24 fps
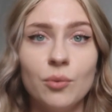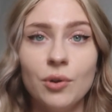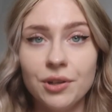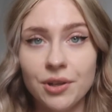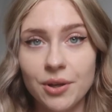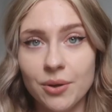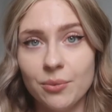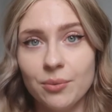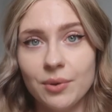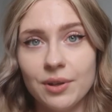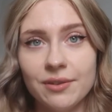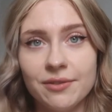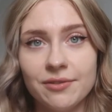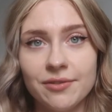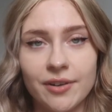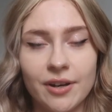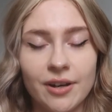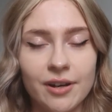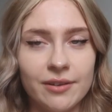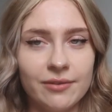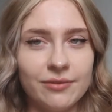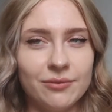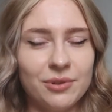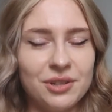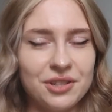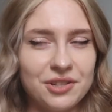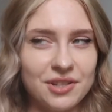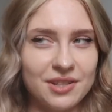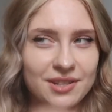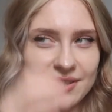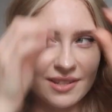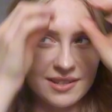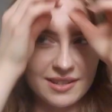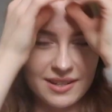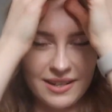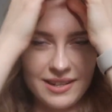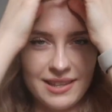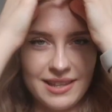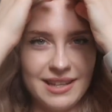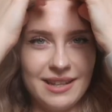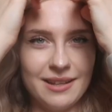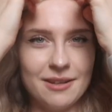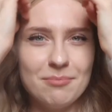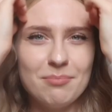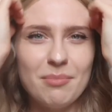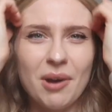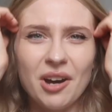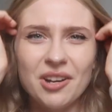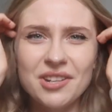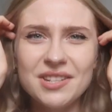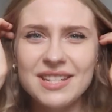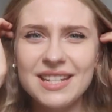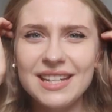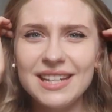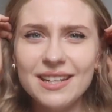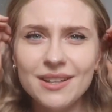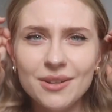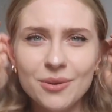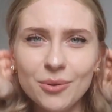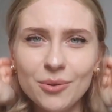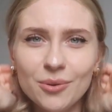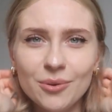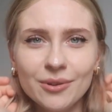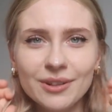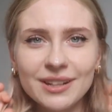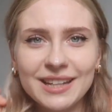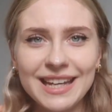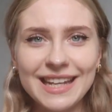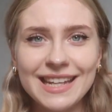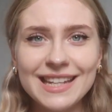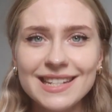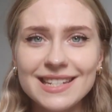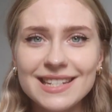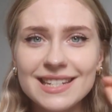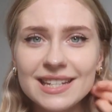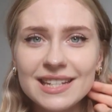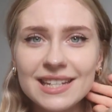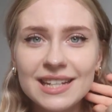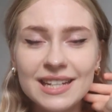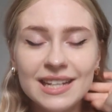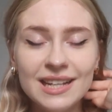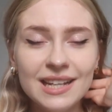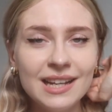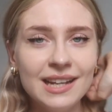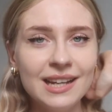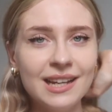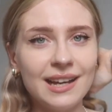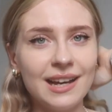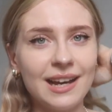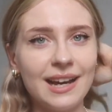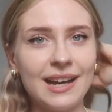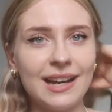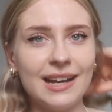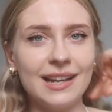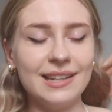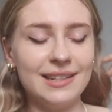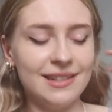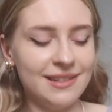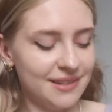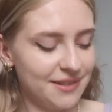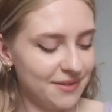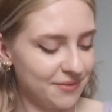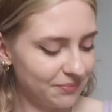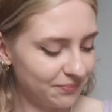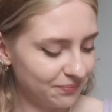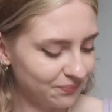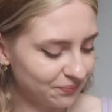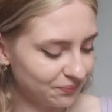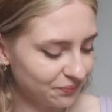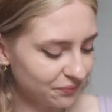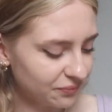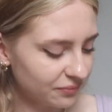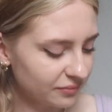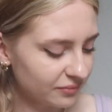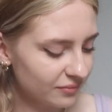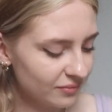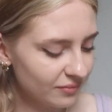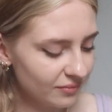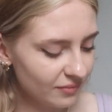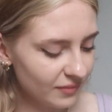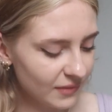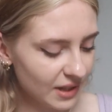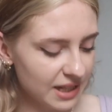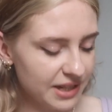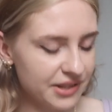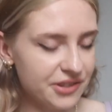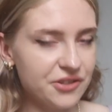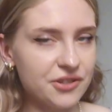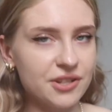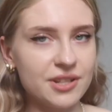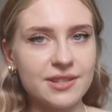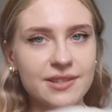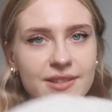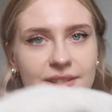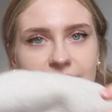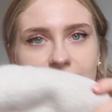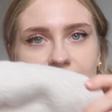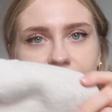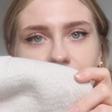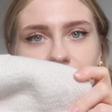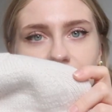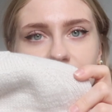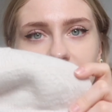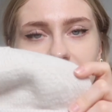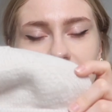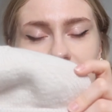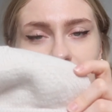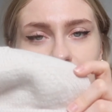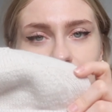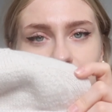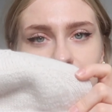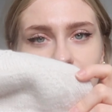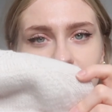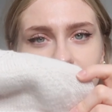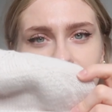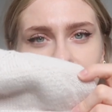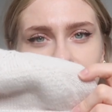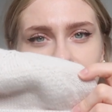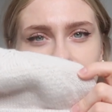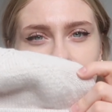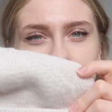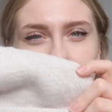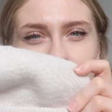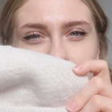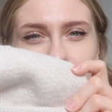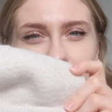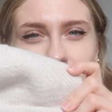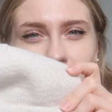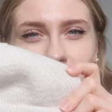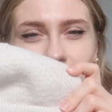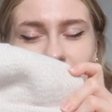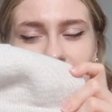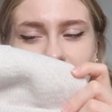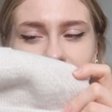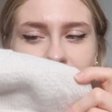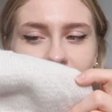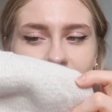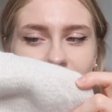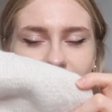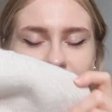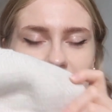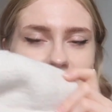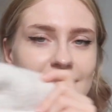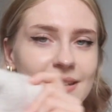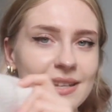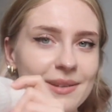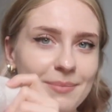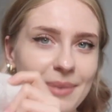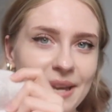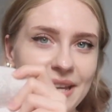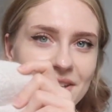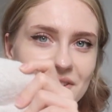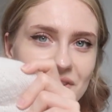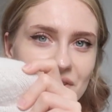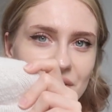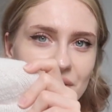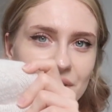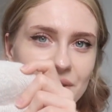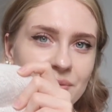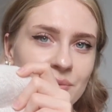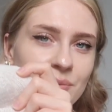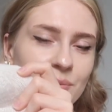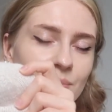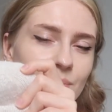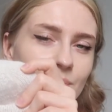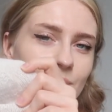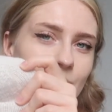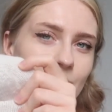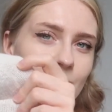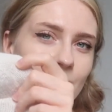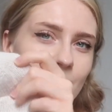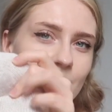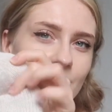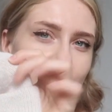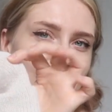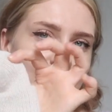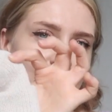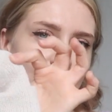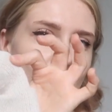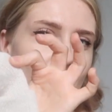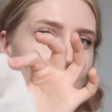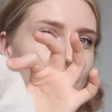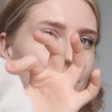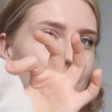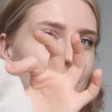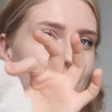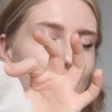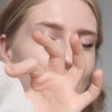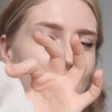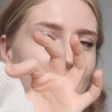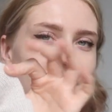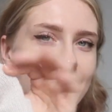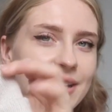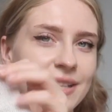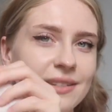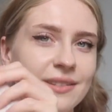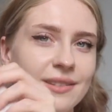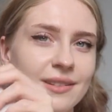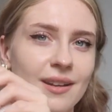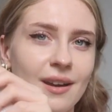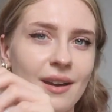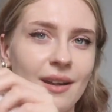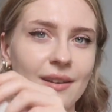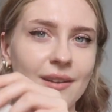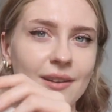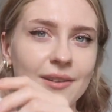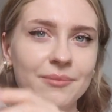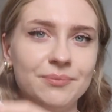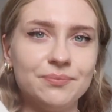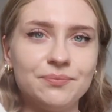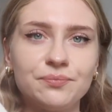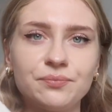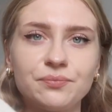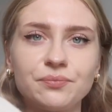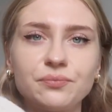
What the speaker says: 1015, which is I think putty or kit, and it's just this really beautiful, slightly beigey, like off-white colour.